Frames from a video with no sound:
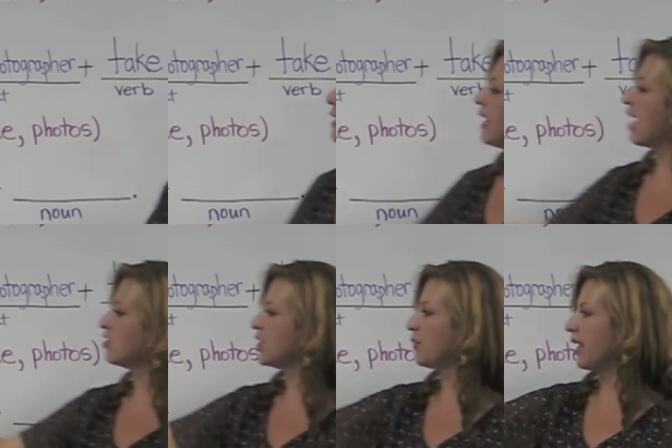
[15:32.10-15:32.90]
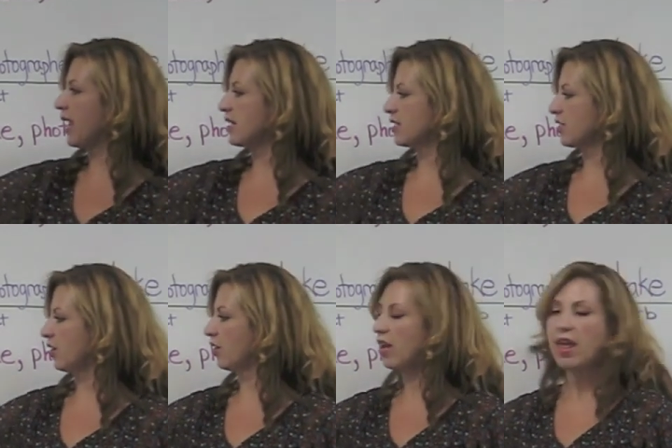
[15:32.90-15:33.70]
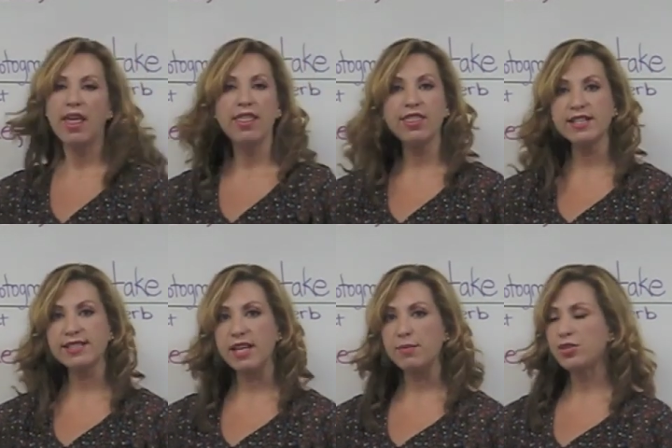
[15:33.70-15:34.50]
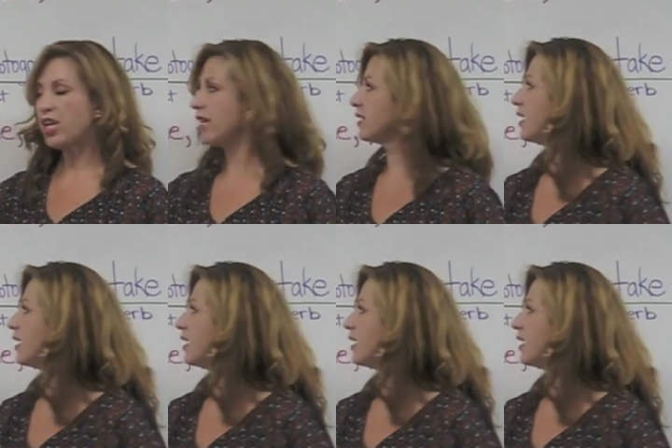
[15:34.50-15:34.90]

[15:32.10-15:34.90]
Now to answer. The subject